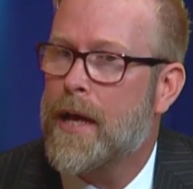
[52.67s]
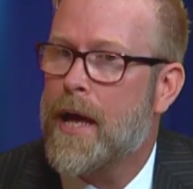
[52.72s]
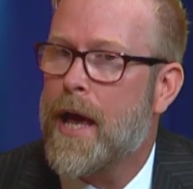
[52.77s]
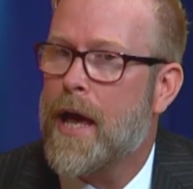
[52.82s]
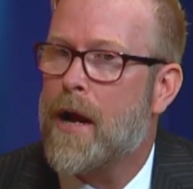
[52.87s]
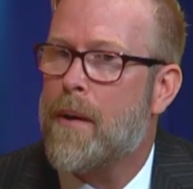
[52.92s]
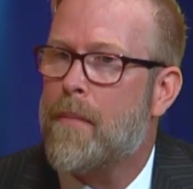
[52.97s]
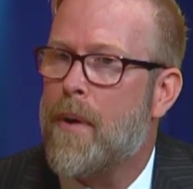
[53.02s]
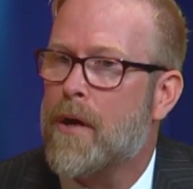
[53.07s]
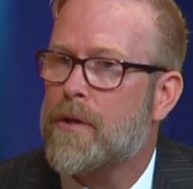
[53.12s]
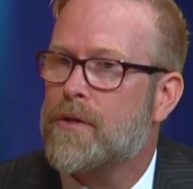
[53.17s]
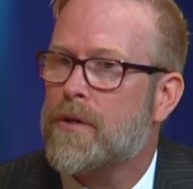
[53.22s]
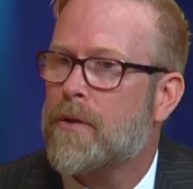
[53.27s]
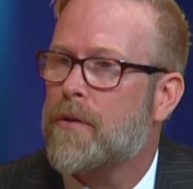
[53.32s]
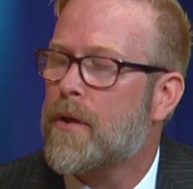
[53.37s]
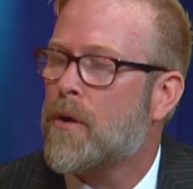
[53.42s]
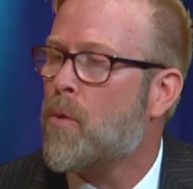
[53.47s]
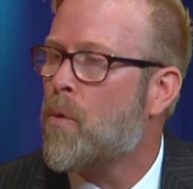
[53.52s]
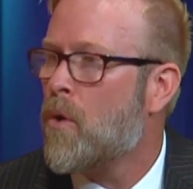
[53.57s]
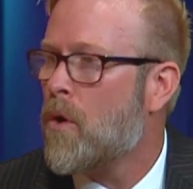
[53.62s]
and I'm also
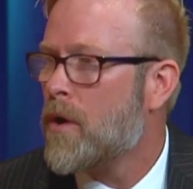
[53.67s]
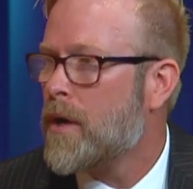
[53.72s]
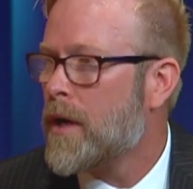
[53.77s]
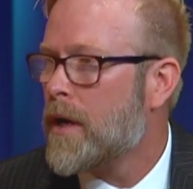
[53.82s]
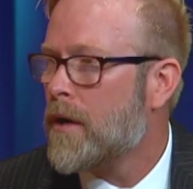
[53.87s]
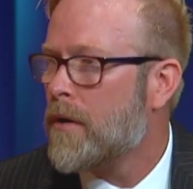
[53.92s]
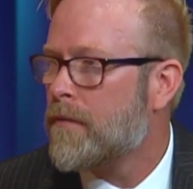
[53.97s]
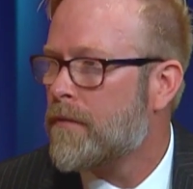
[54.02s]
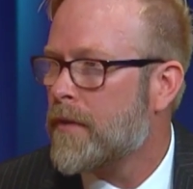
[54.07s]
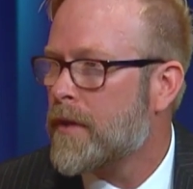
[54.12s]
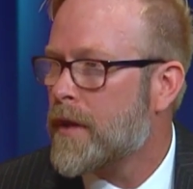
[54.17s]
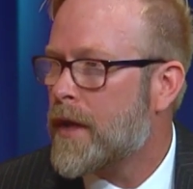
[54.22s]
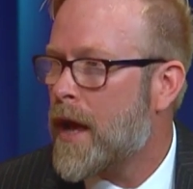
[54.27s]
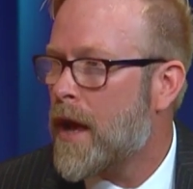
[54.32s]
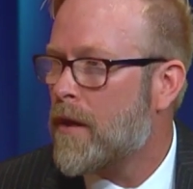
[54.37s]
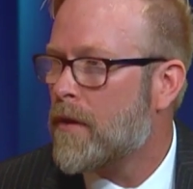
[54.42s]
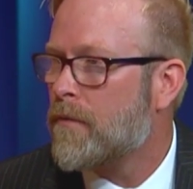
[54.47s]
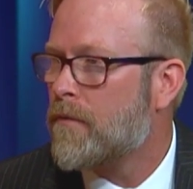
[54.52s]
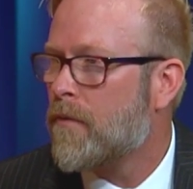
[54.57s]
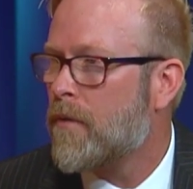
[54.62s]
the coordinator for the
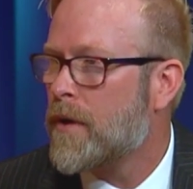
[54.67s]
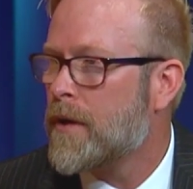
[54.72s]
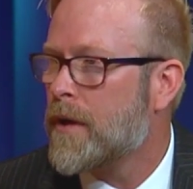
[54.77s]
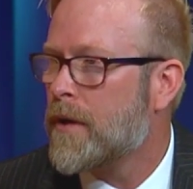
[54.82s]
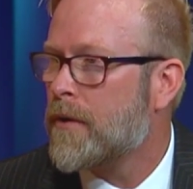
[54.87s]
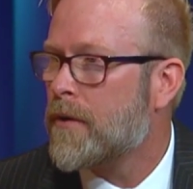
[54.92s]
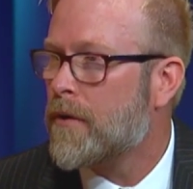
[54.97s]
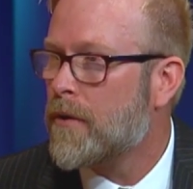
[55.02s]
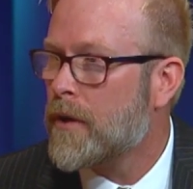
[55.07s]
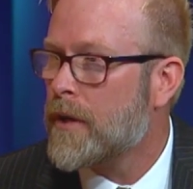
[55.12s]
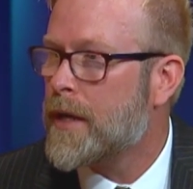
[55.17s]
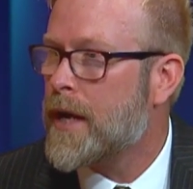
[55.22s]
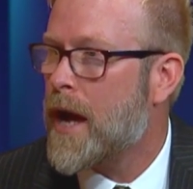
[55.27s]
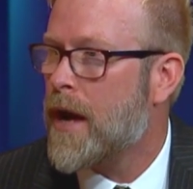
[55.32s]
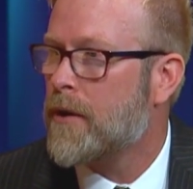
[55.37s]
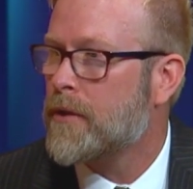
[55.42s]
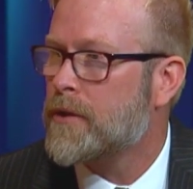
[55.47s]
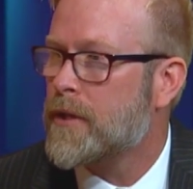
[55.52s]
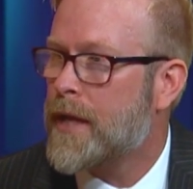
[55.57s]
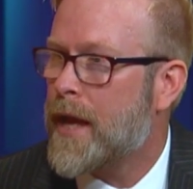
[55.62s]
California Early
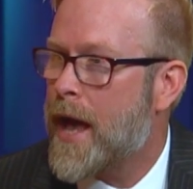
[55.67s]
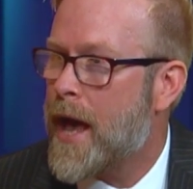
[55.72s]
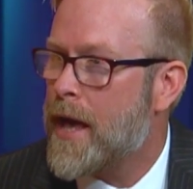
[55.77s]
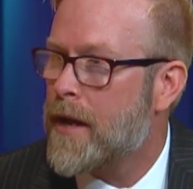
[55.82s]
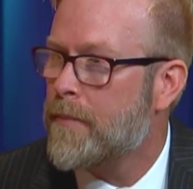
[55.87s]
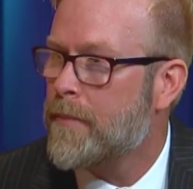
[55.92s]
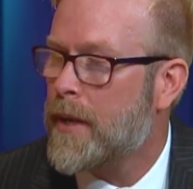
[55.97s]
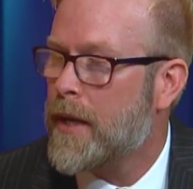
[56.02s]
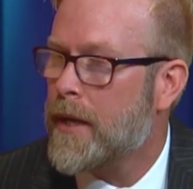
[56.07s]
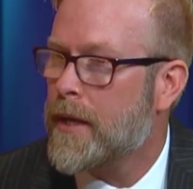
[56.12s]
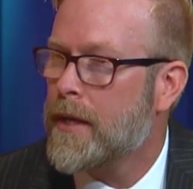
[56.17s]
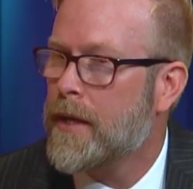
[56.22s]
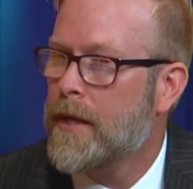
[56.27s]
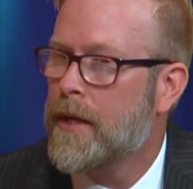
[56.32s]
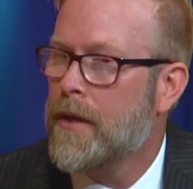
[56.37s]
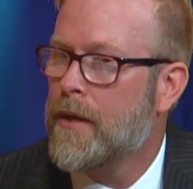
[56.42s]
College Academy,